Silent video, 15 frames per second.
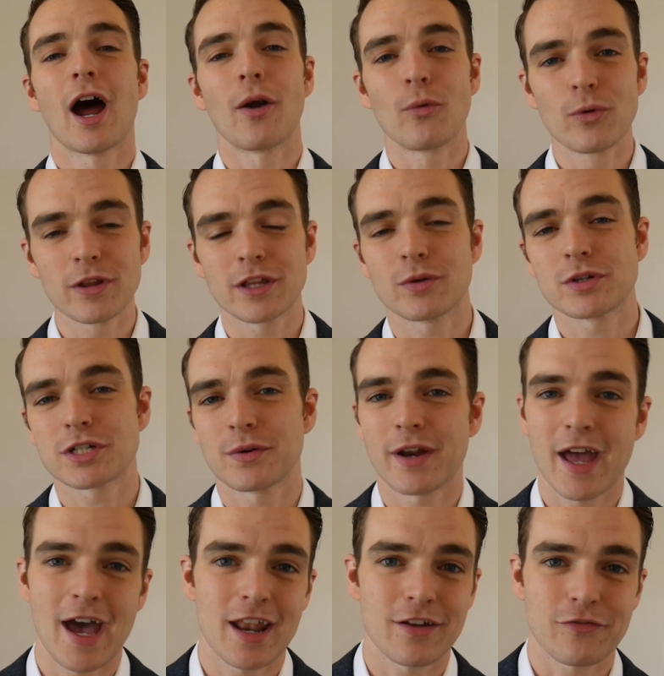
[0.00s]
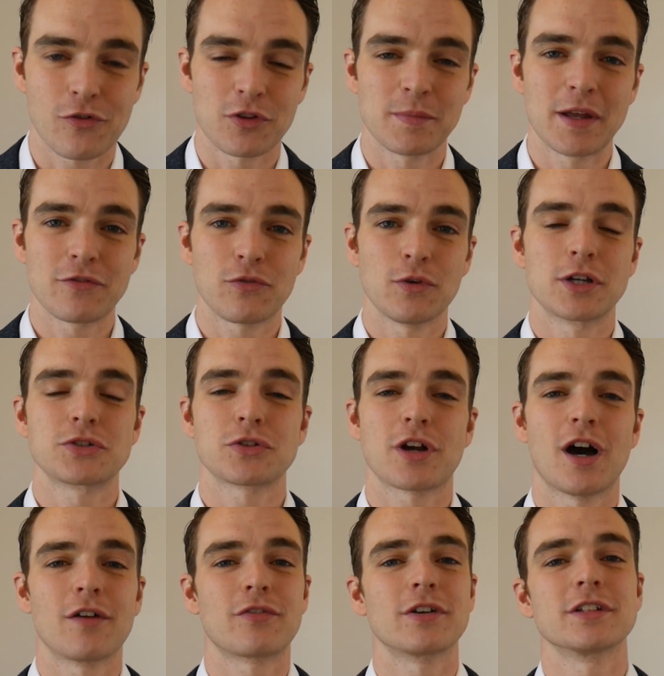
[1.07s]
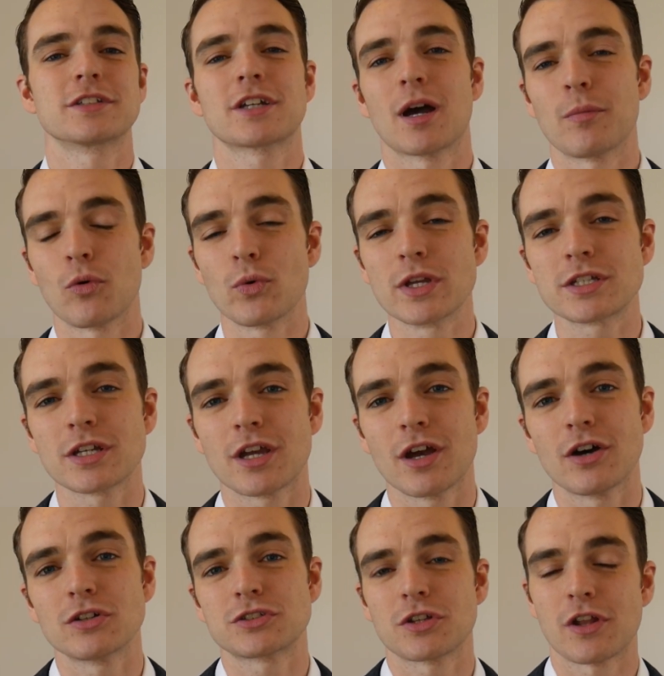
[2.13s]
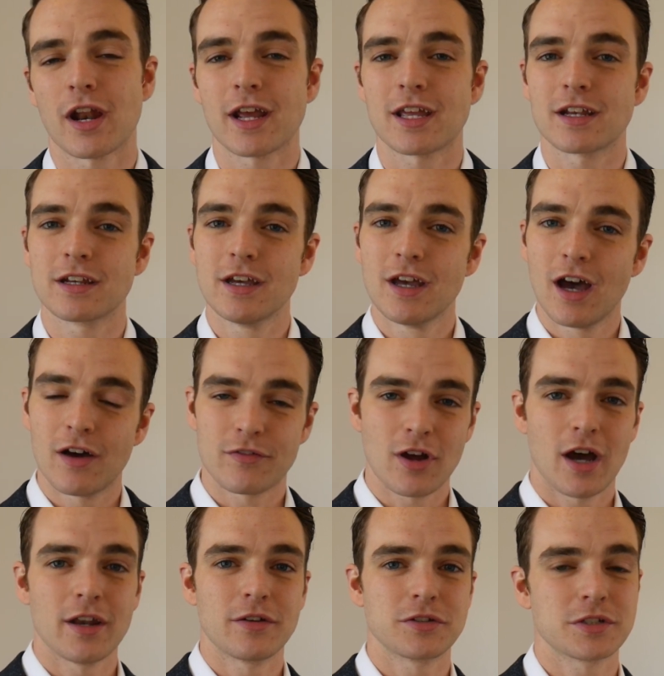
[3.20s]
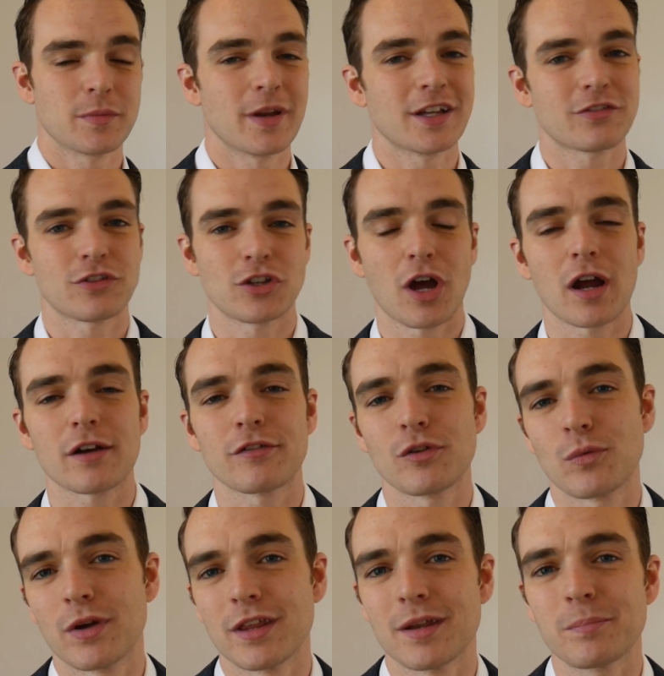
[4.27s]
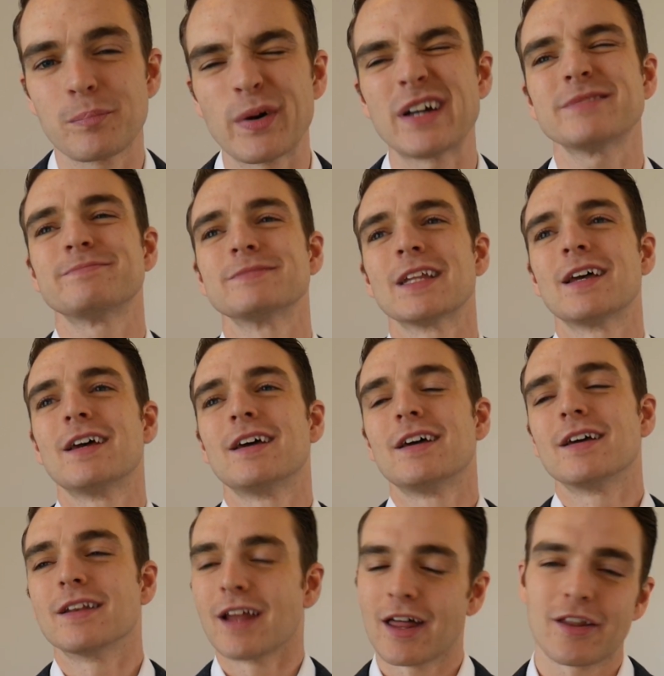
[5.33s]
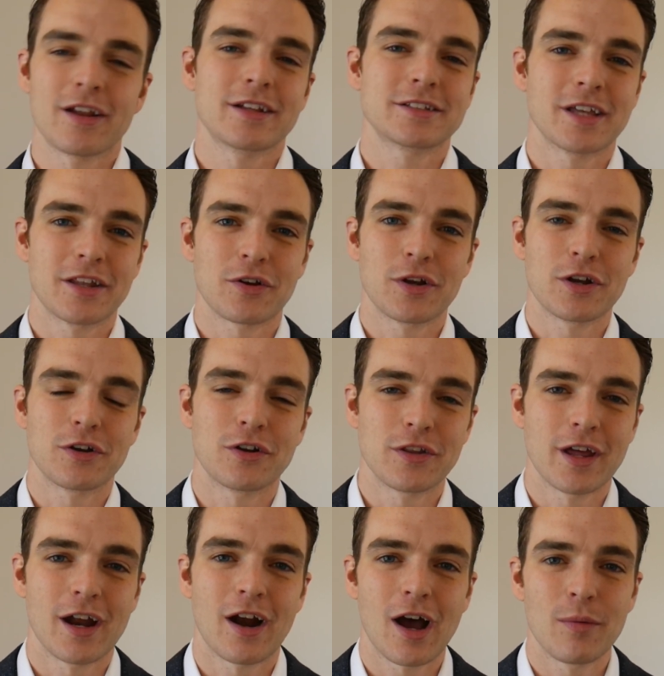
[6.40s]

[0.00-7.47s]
I really wish I would've had it for the Menfluential Conference a couple weeks ago so that I could have gotten some nice photography with it, but now that's neither here nor there.